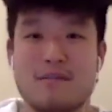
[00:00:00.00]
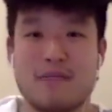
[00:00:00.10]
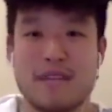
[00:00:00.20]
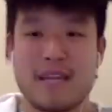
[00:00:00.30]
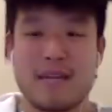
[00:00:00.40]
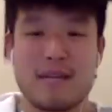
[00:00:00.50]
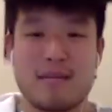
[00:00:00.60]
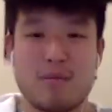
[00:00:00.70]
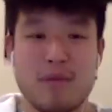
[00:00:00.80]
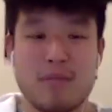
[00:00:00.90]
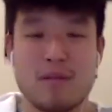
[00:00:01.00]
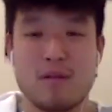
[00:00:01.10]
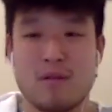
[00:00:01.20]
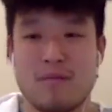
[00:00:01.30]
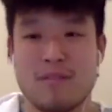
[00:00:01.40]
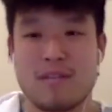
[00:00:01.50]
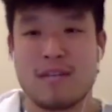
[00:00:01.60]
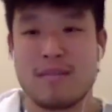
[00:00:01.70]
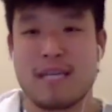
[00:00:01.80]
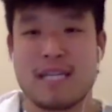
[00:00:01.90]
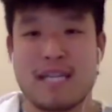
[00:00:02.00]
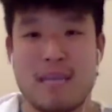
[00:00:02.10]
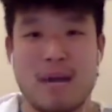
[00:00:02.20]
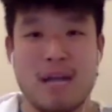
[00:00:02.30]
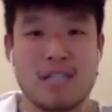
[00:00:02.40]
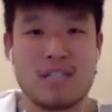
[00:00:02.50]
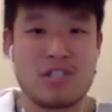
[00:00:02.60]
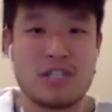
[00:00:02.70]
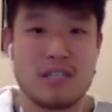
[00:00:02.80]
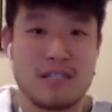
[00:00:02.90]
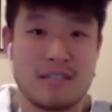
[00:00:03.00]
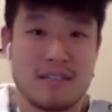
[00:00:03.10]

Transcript: freaking Pueblo woman trying to make clay pots and shit.